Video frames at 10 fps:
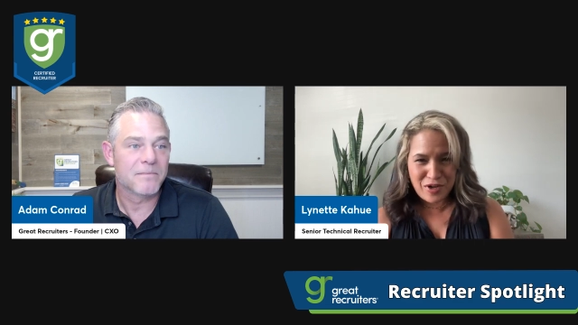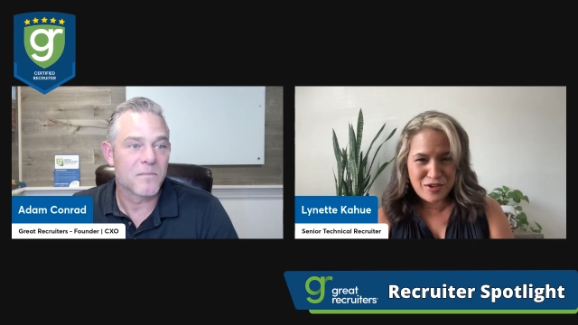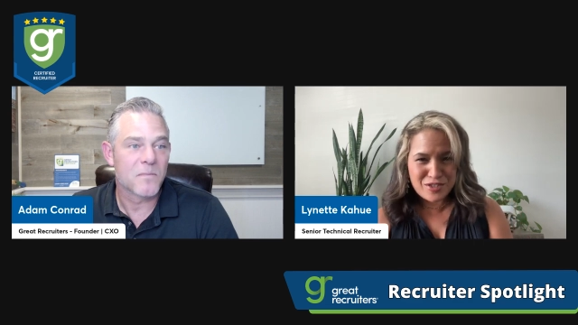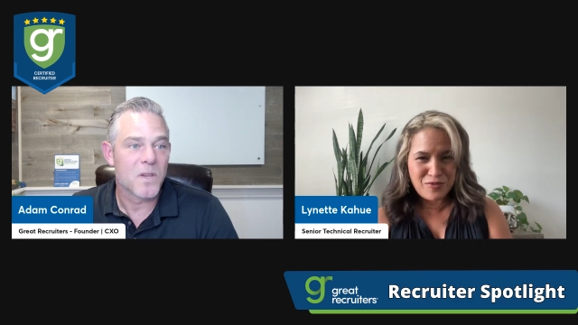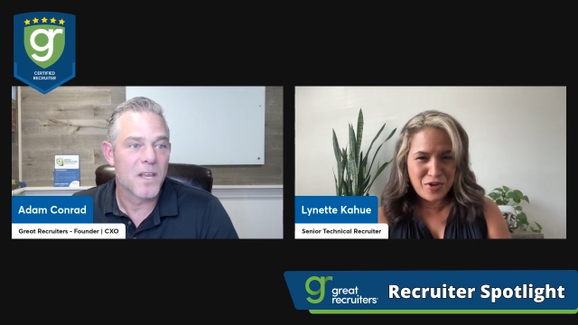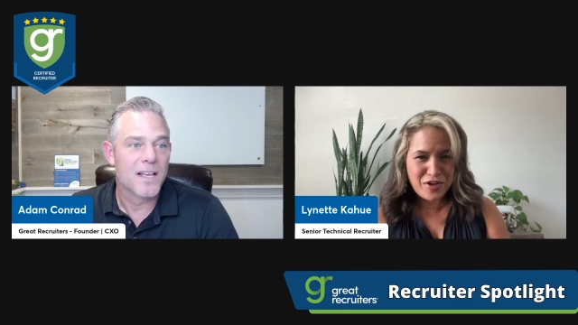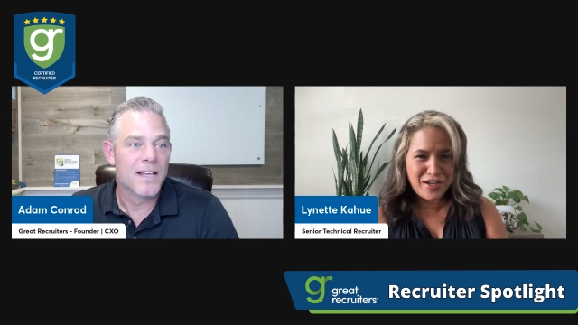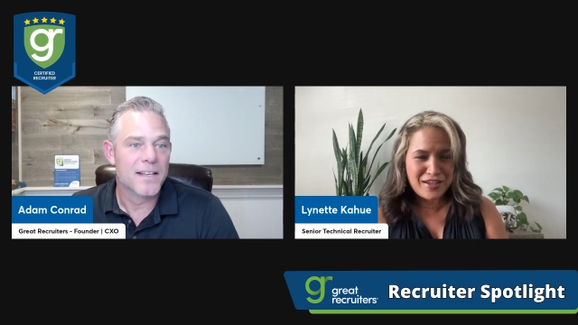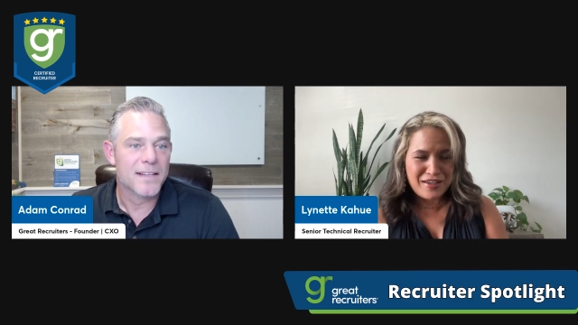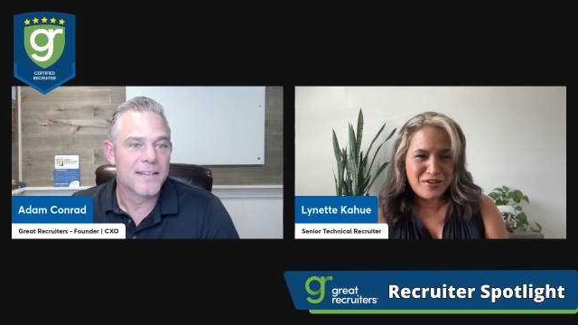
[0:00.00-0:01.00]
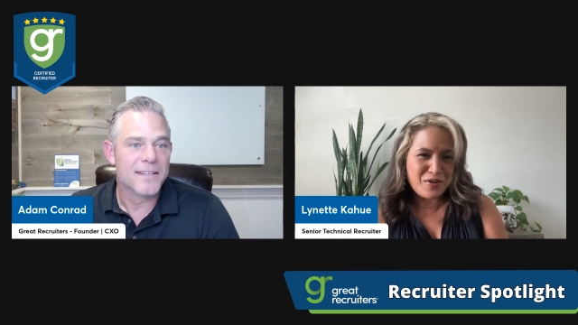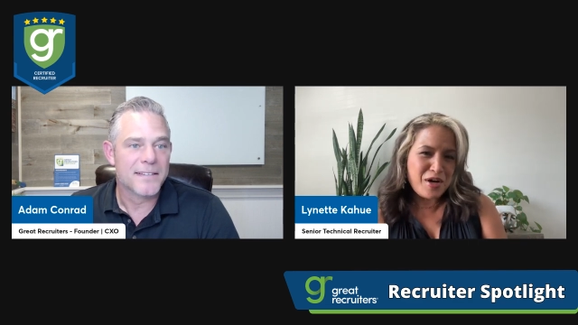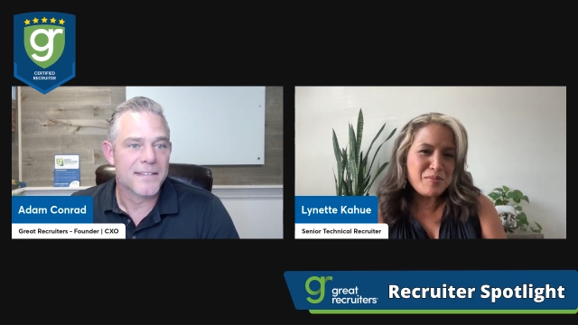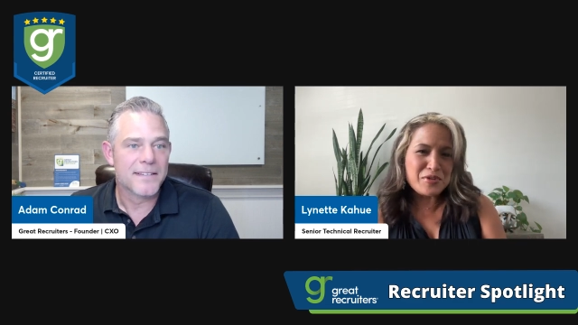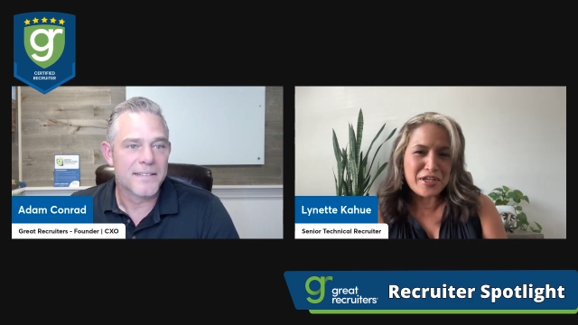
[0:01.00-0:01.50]
Speaker 1: also very you know
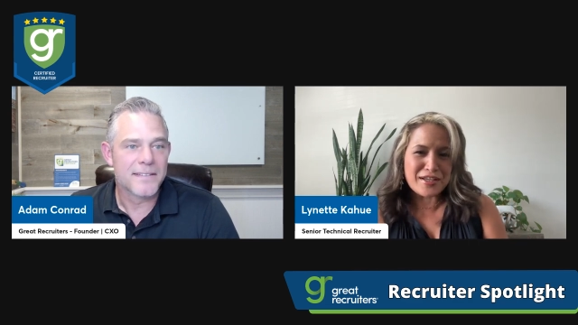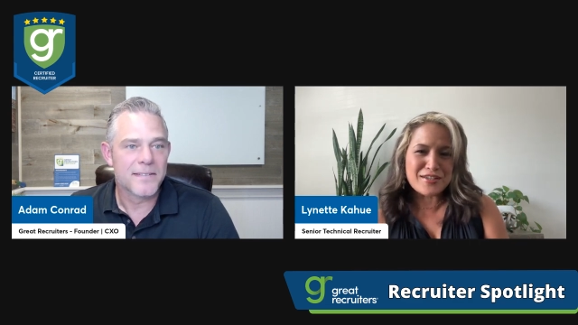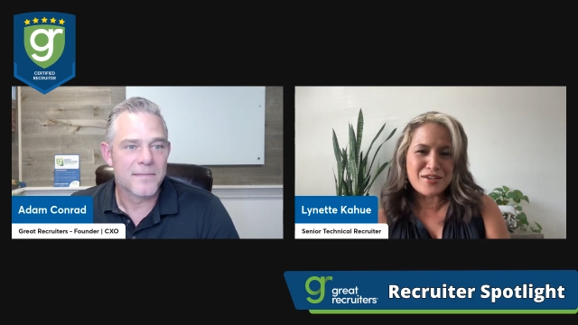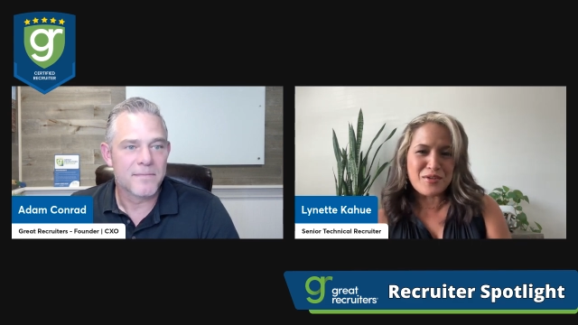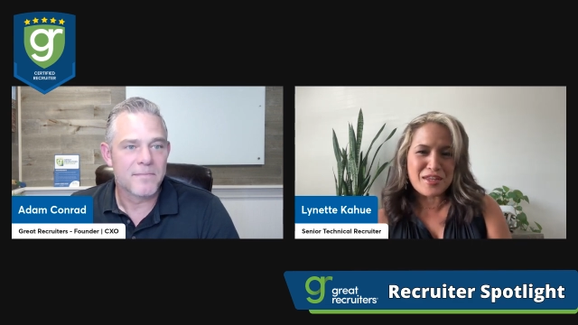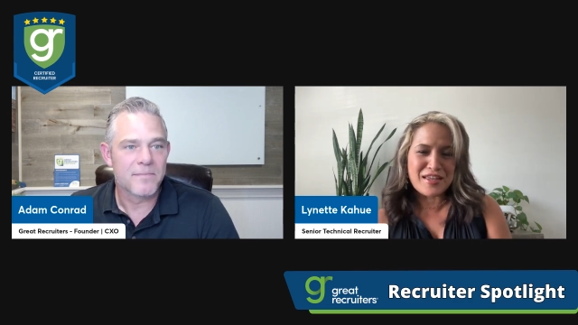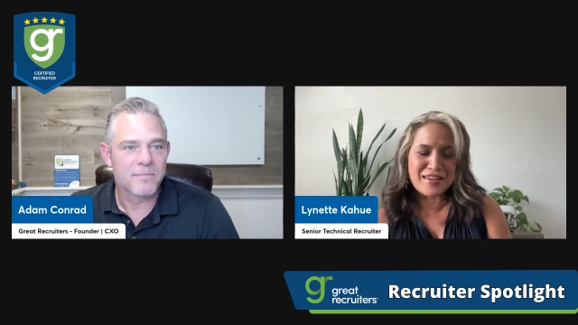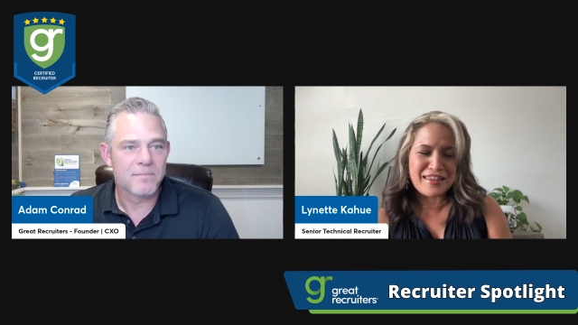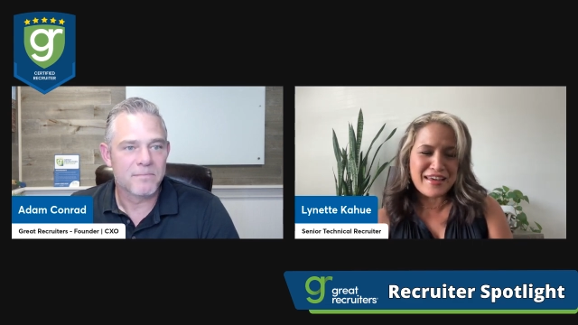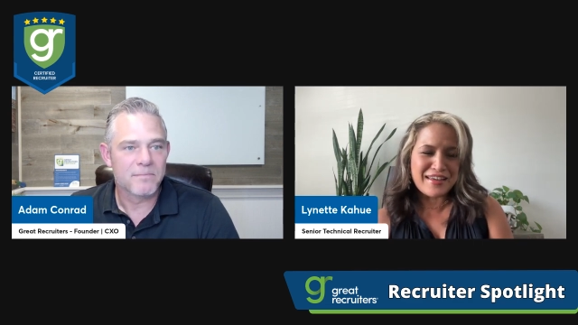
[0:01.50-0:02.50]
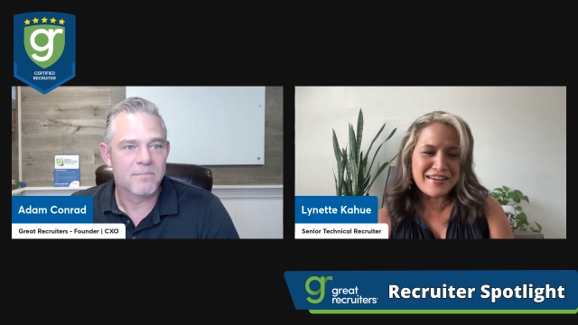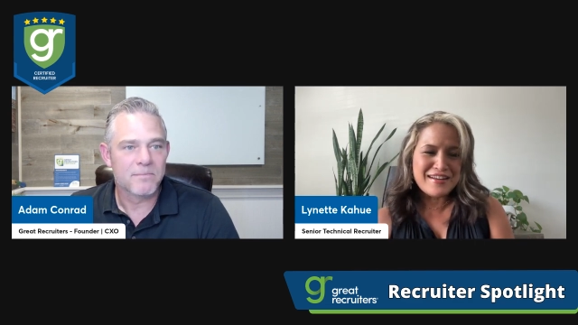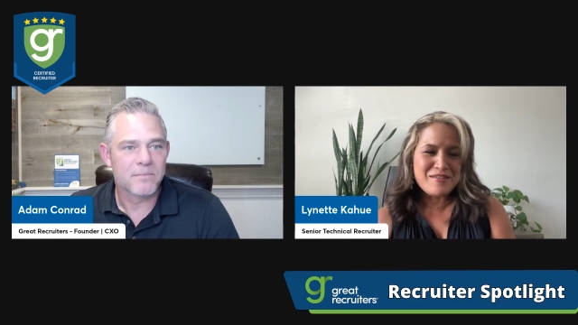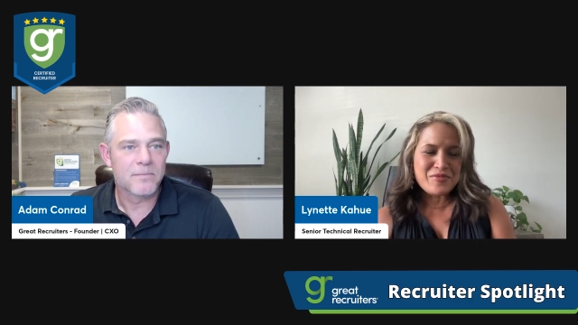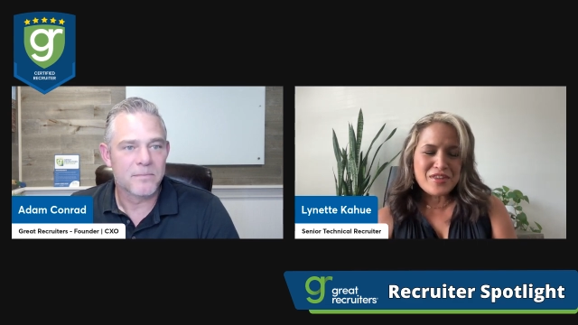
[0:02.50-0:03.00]
humbling to know that that
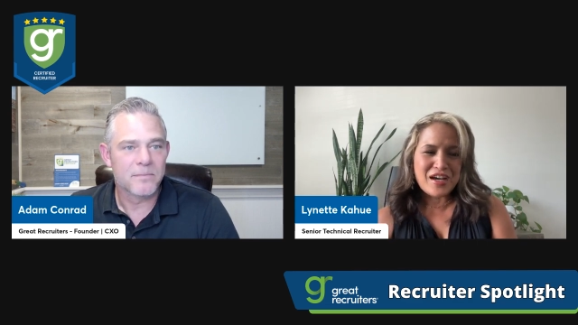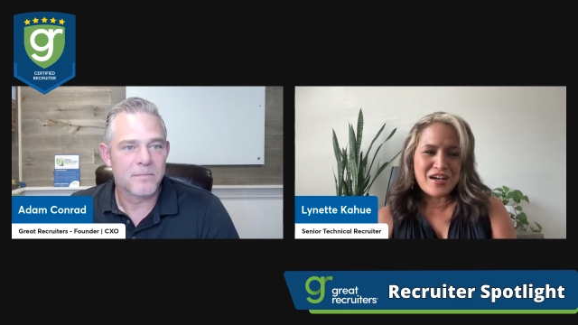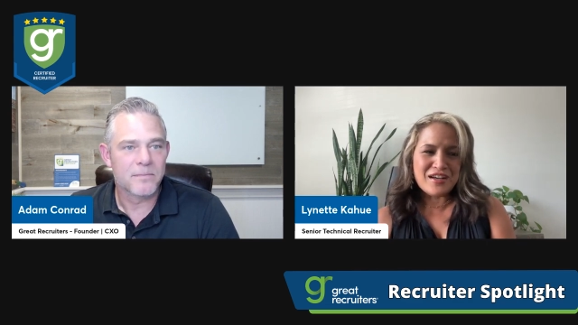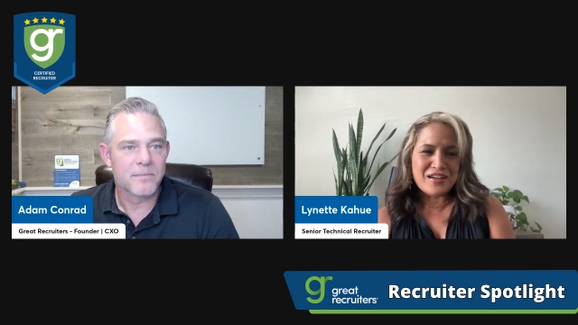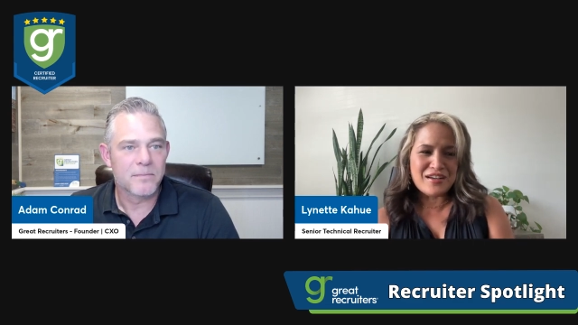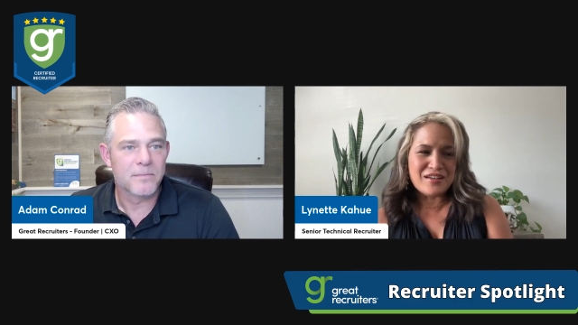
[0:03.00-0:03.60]
uh,